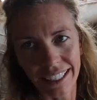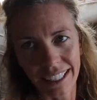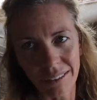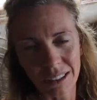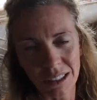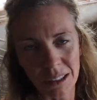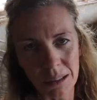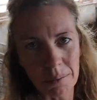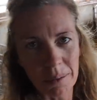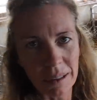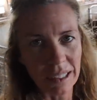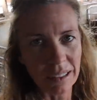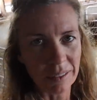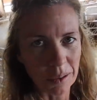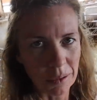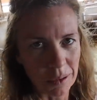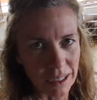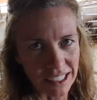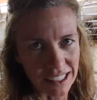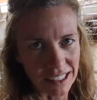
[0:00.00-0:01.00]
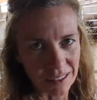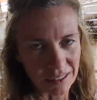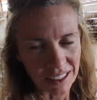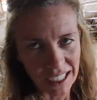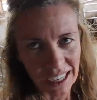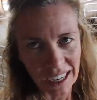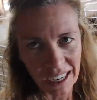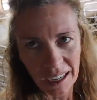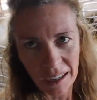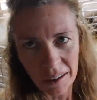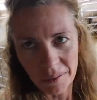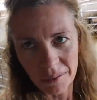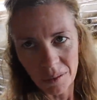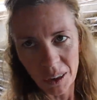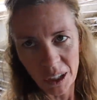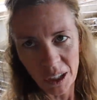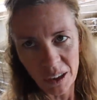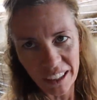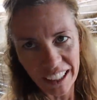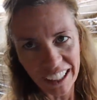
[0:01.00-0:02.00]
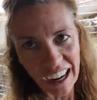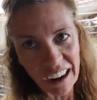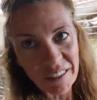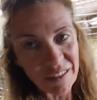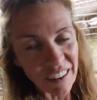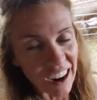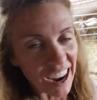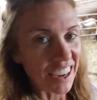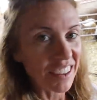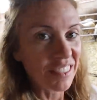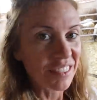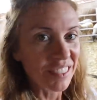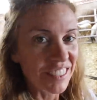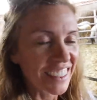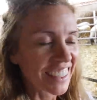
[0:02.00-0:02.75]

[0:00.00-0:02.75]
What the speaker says: that was a bit of a waste of time. We only got five.